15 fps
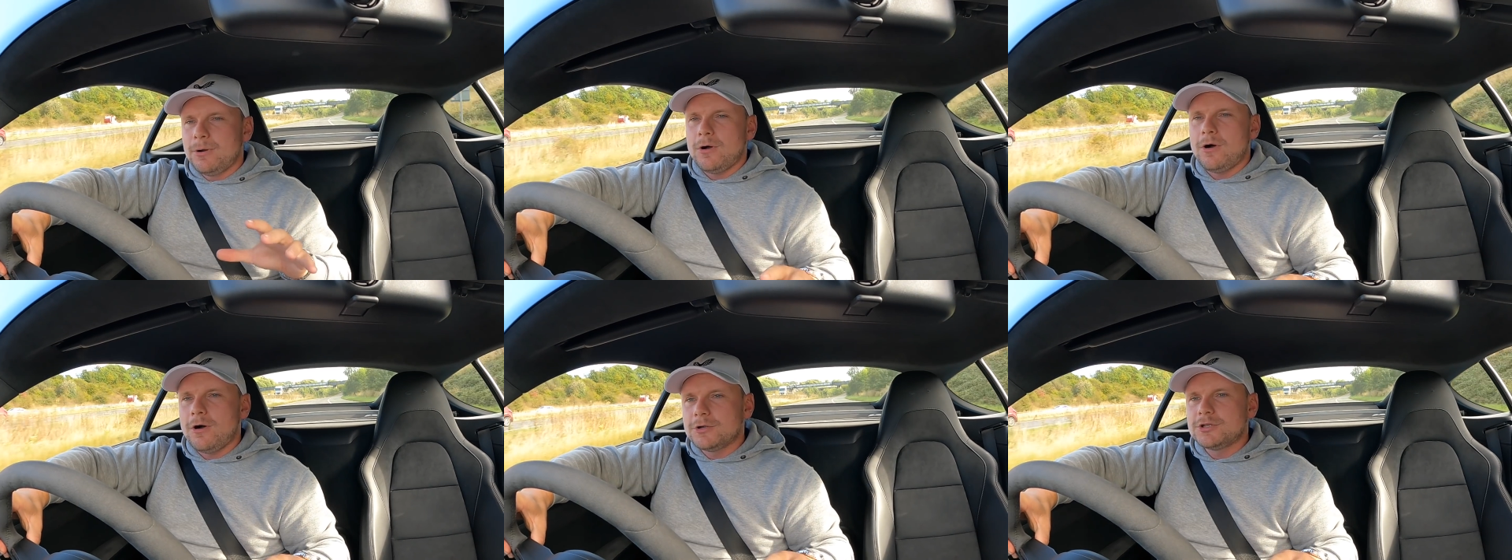
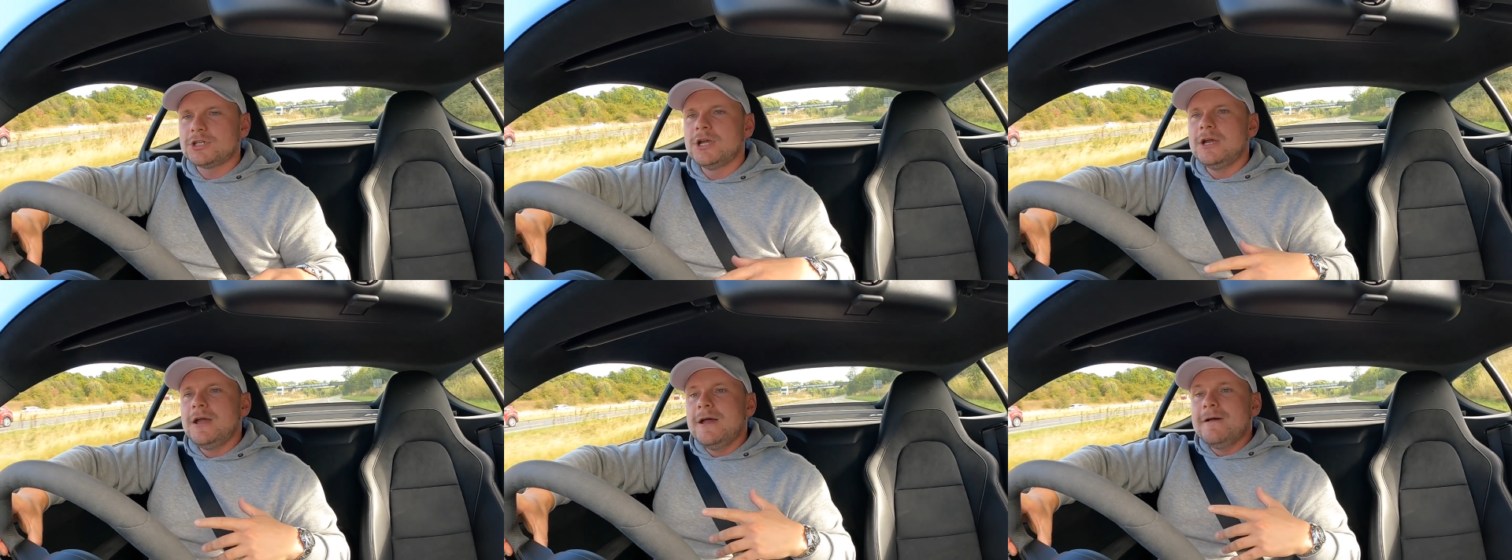
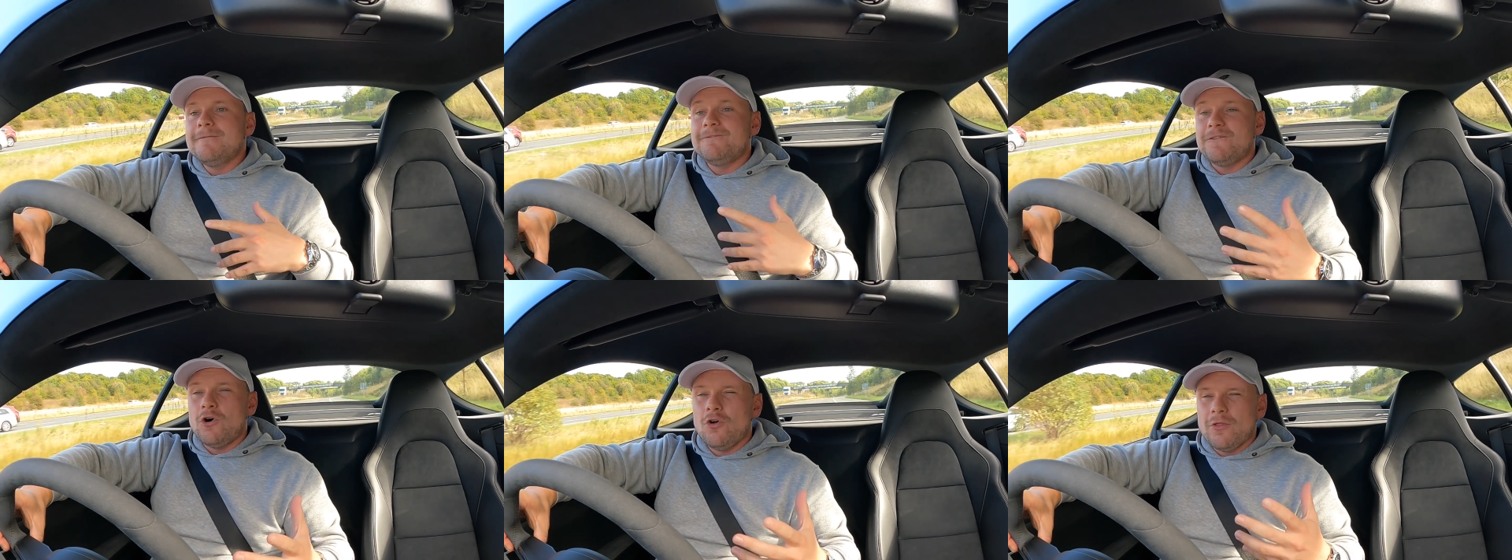
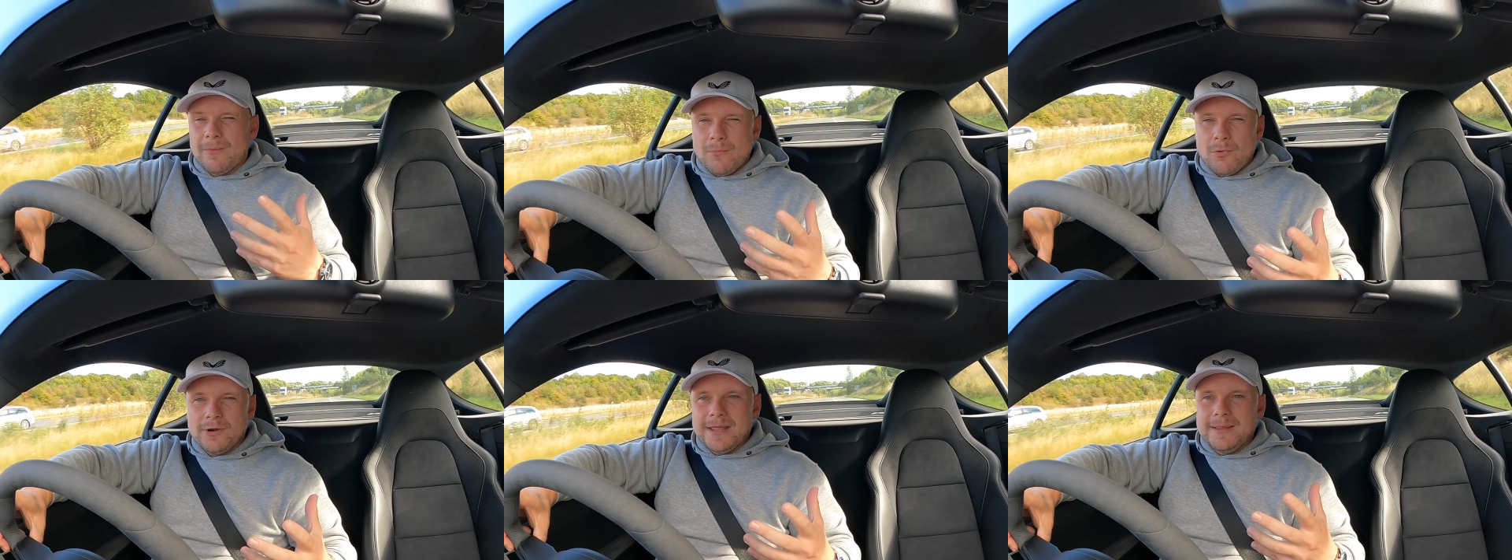Porsche for the
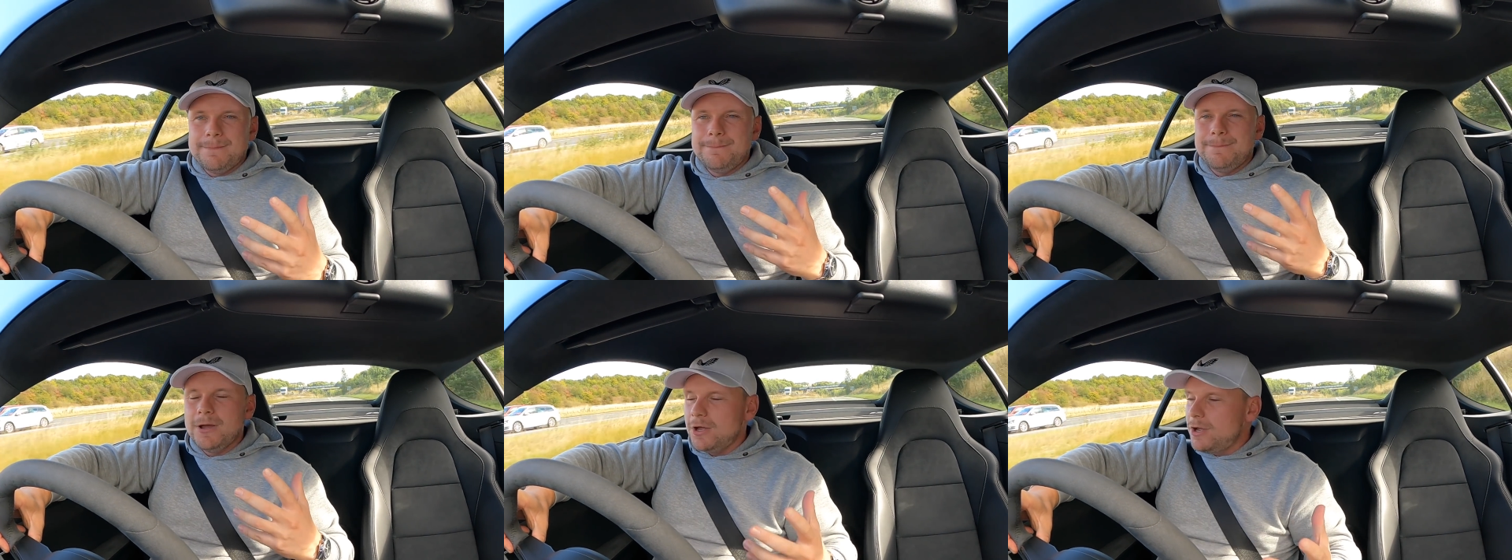money
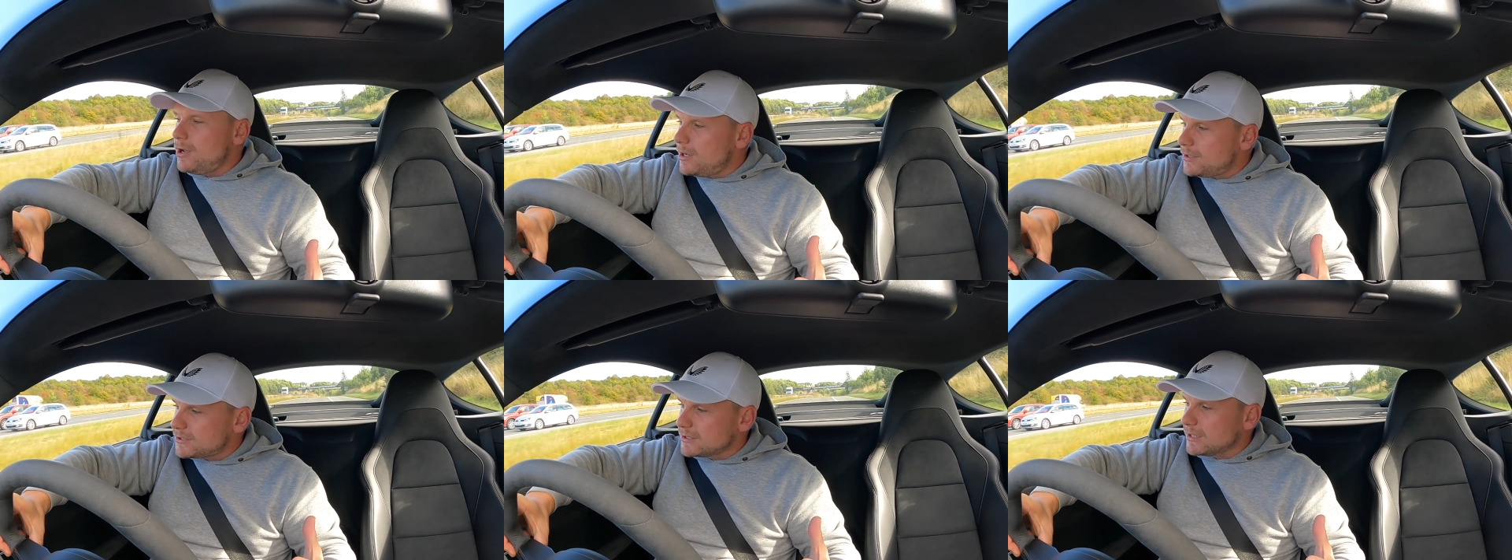
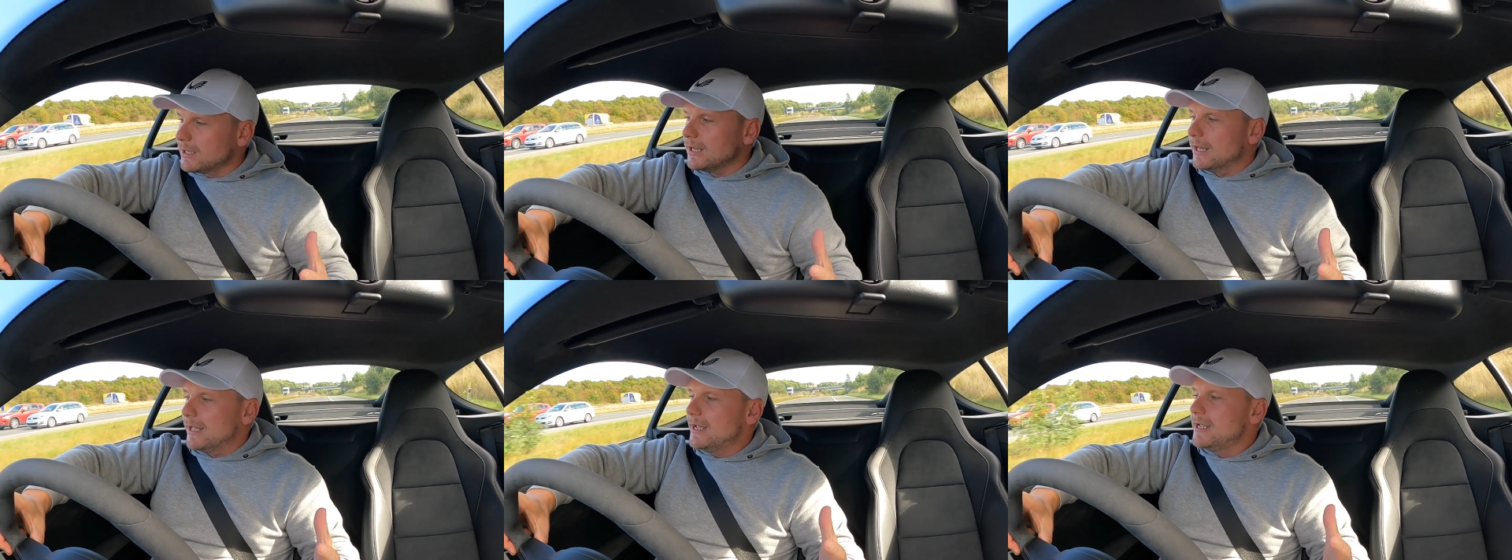
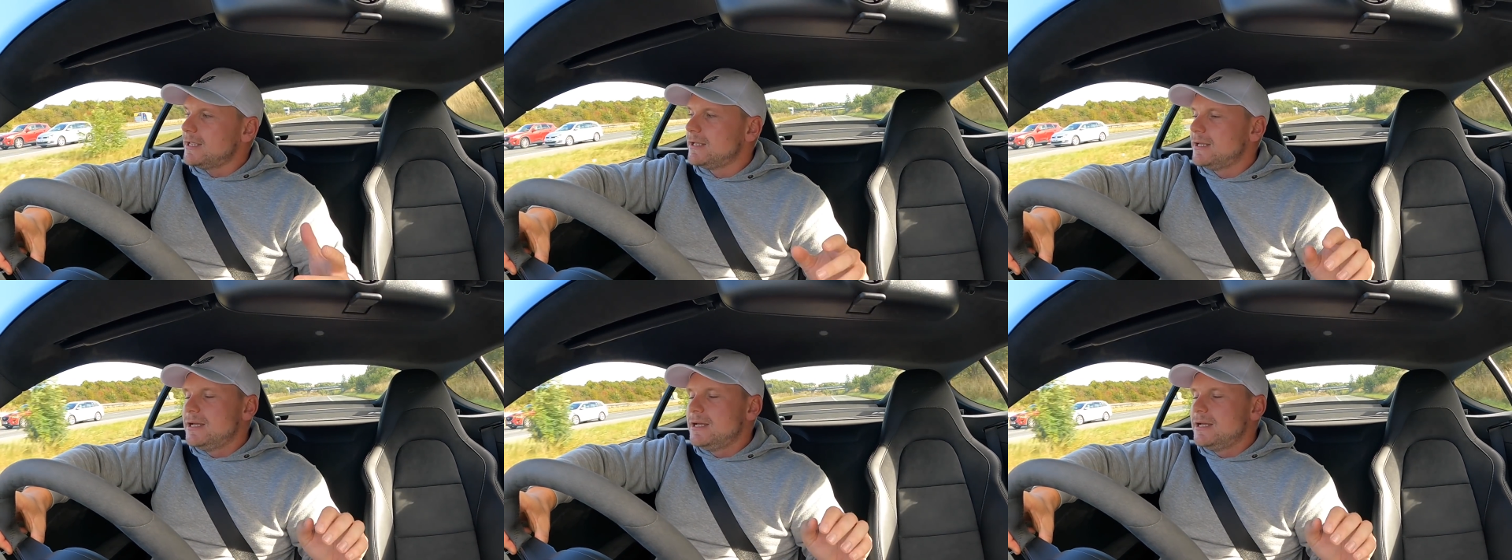personally.